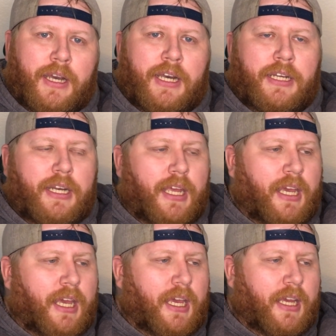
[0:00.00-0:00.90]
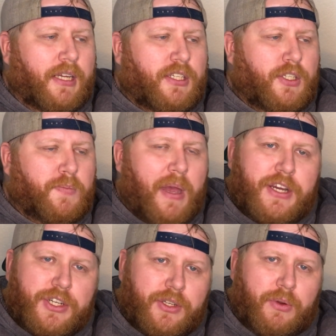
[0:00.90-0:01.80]
And
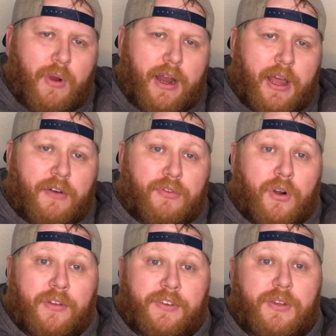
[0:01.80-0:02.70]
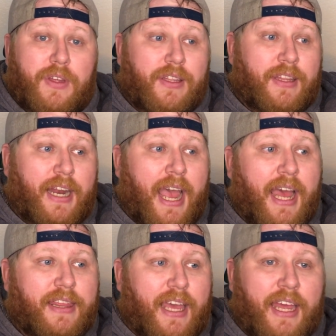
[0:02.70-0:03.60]
especially right now for all of you that
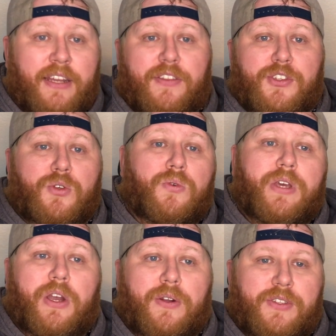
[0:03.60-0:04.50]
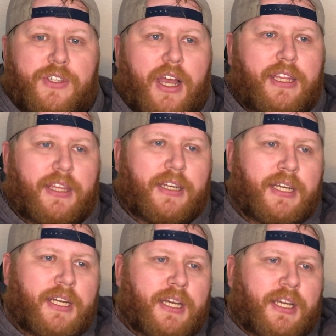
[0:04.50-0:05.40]
had the end of the school year in sight, that,
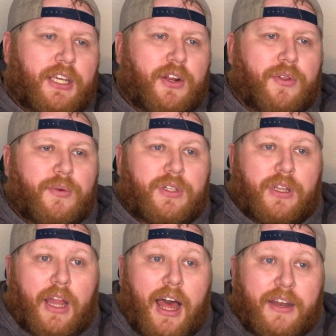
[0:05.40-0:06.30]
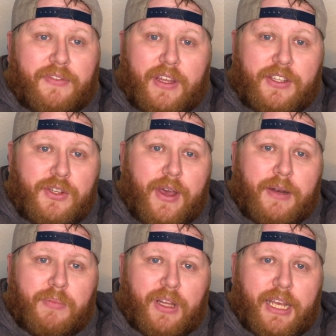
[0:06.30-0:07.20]
you know, there was a lot of things you
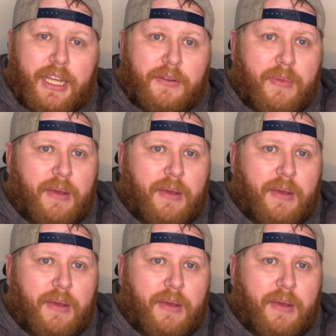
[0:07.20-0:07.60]
had planned.